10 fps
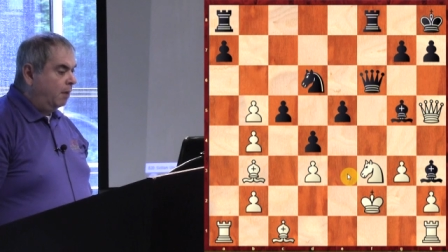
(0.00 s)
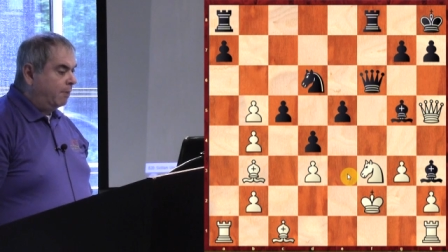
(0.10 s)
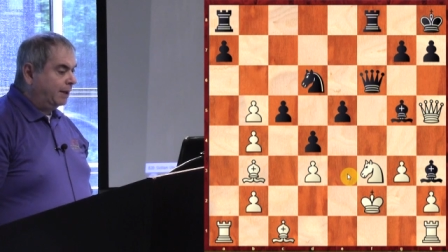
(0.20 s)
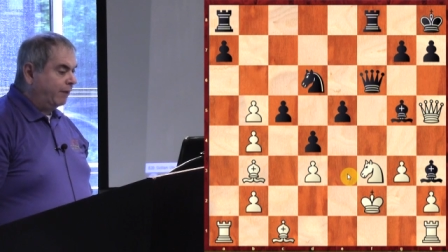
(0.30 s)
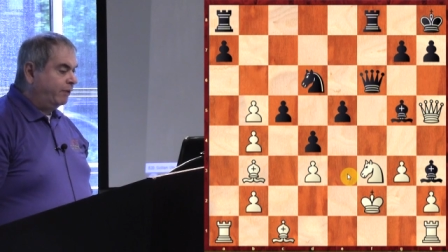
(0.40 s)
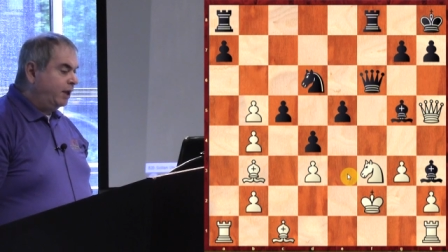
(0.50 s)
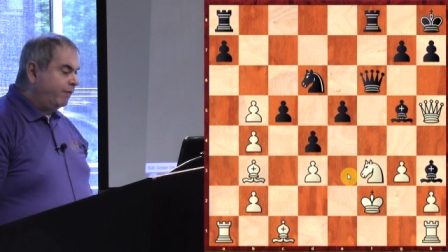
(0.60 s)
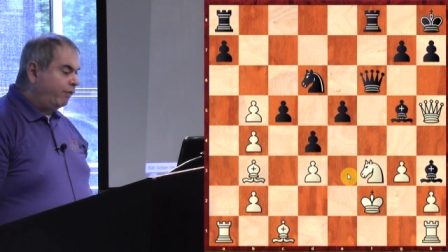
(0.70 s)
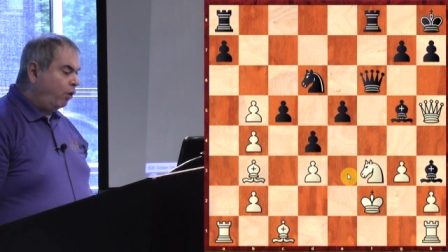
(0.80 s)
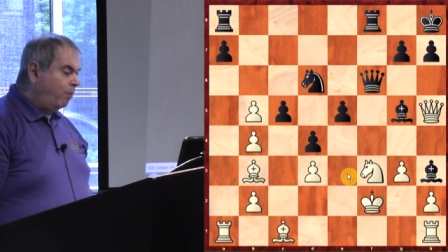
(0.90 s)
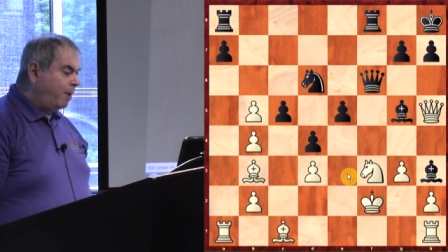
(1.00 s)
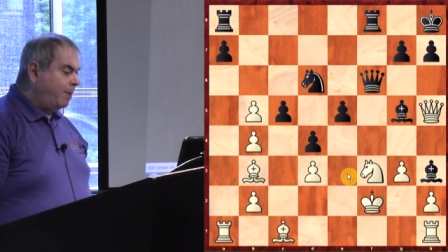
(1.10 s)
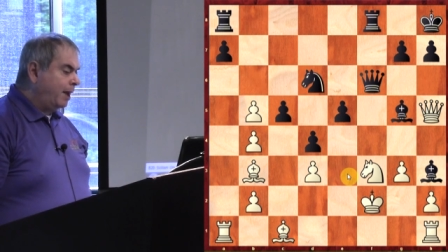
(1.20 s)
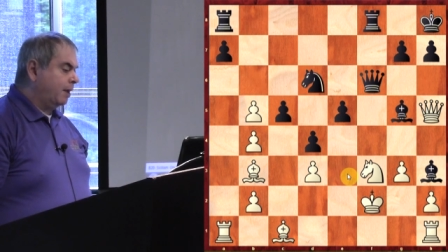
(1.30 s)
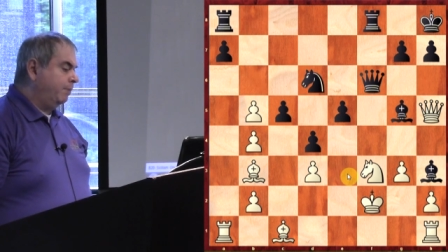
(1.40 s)
But after e4,
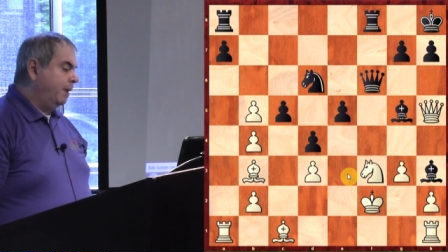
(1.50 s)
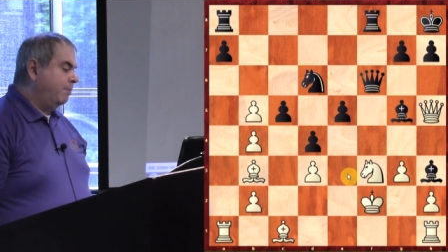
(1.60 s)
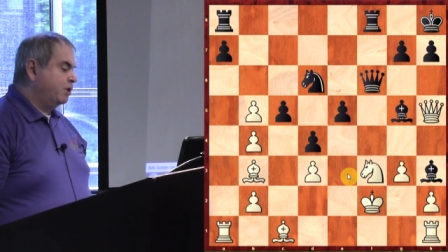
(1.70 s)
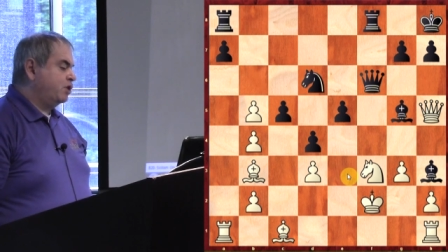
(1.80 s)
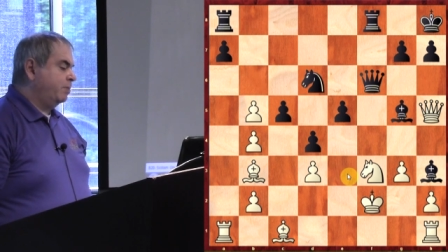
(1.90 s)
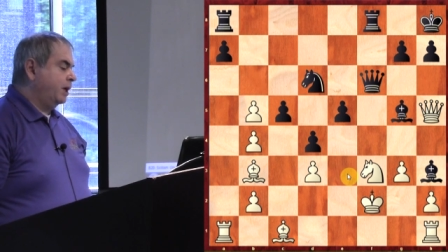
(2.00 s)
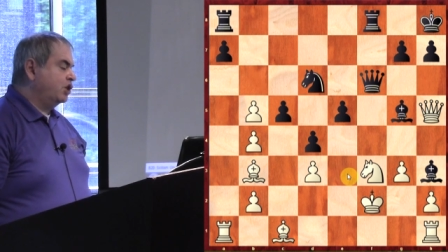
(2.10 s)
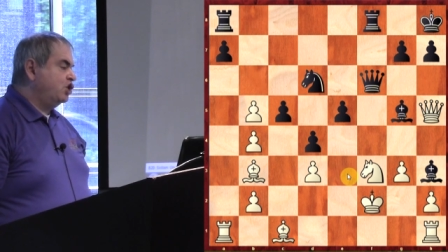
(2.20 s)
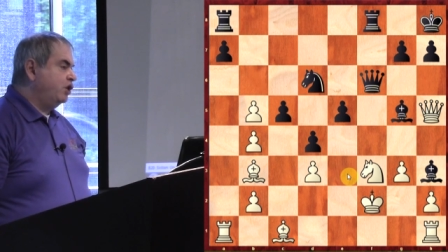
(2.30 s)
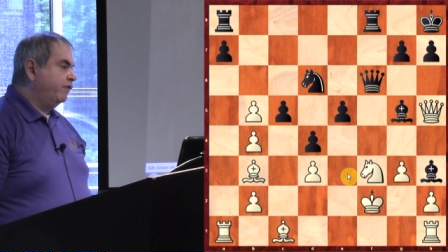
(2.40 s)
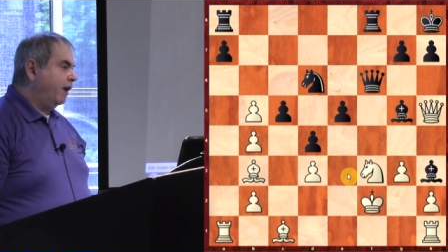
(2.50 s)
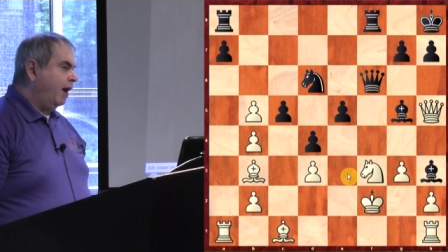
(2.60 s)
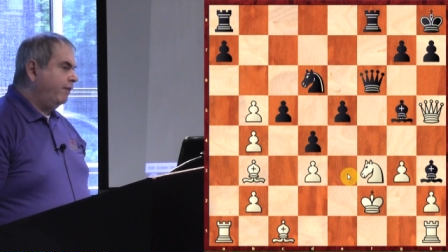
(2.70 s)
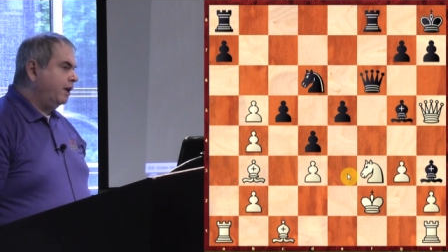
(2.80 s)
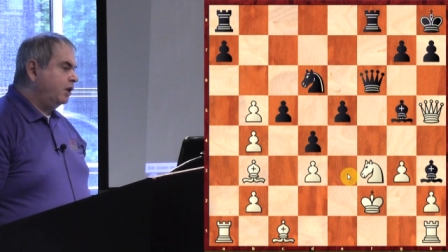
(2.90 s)
maybe I can play bishop takes
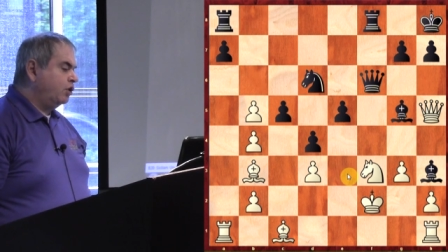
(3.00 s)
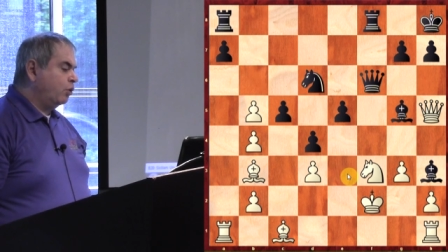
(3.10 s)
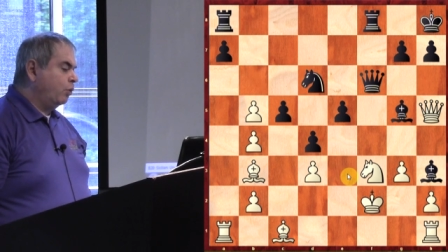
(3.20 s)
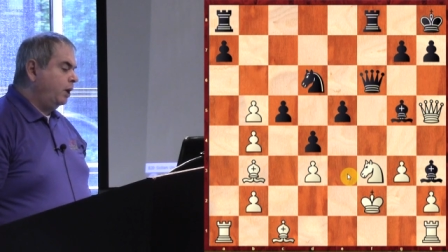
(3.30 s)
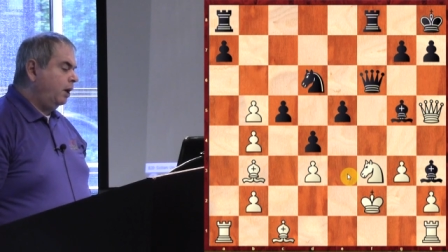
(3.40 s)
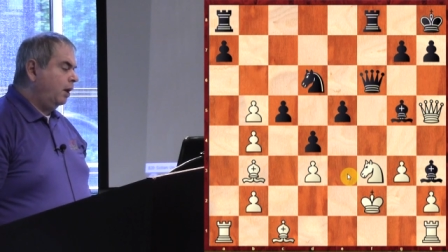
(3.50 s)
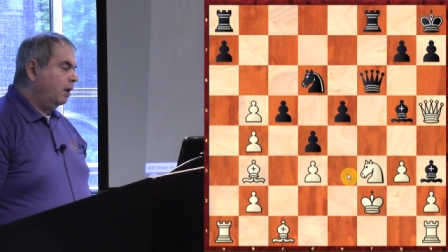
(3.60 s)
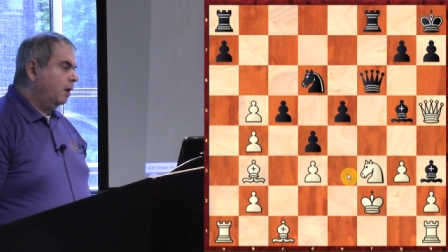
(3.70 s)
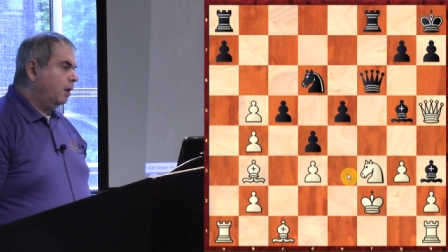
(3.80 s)
g5 and hit your queen.